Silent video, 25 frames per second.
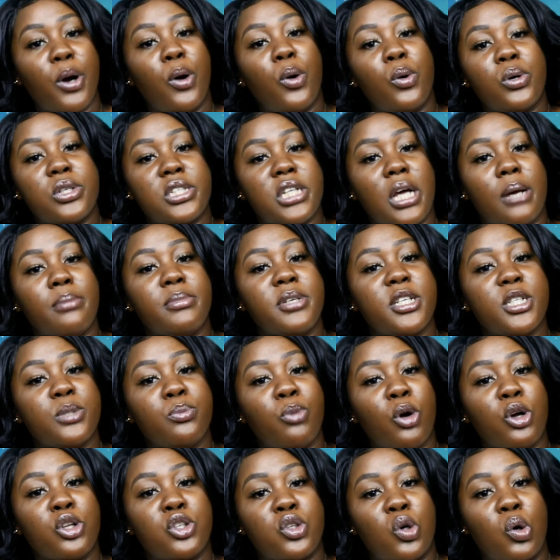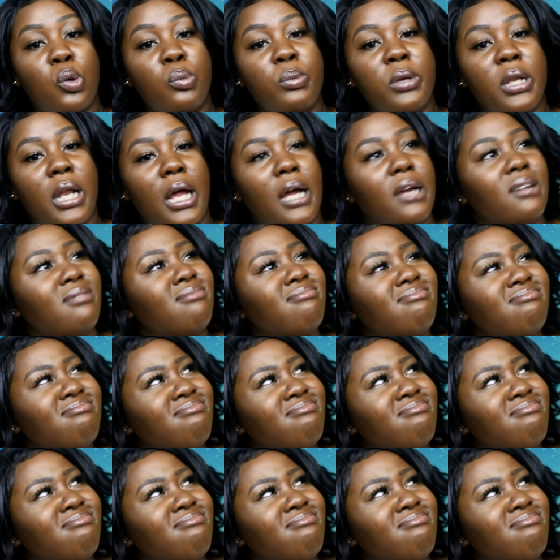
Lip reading: whole time, this boy told me, like,